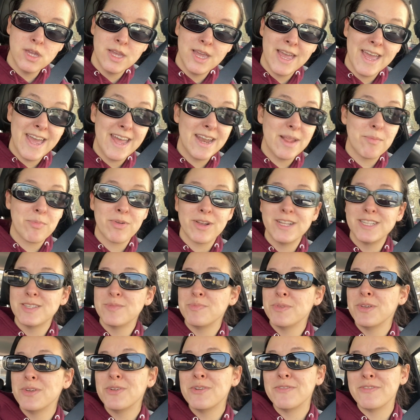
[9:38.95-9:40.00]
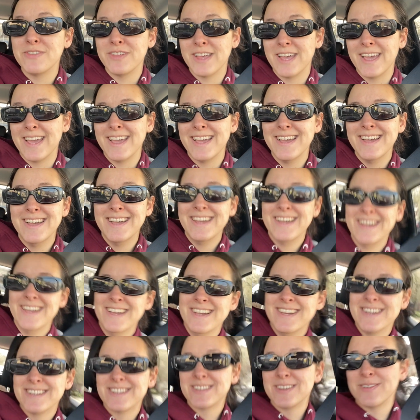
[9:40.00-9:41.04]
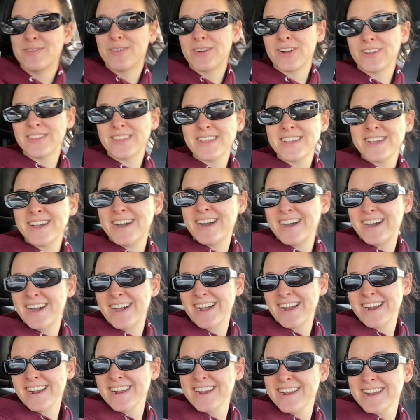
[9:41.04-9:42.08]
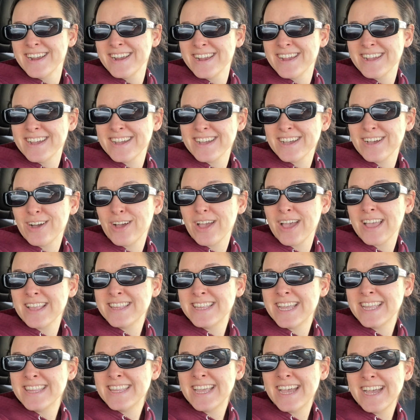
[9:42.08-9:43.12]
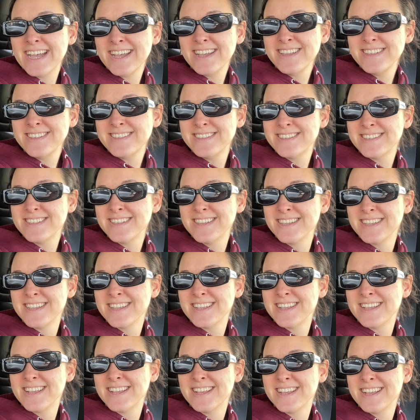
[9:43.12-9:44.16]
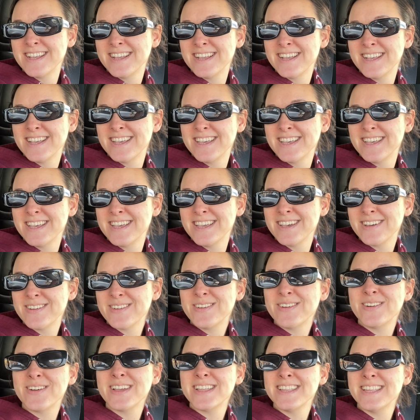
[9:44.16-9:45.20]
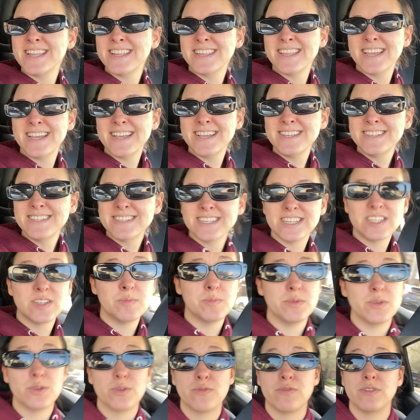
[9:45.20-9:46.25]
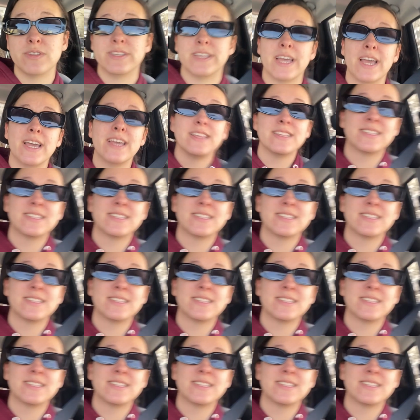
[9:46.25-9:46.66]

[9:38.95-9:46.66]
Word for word: And it prints beautifully. So we're in the car. Go get that dice. Go get that dice. It's a beautiful day.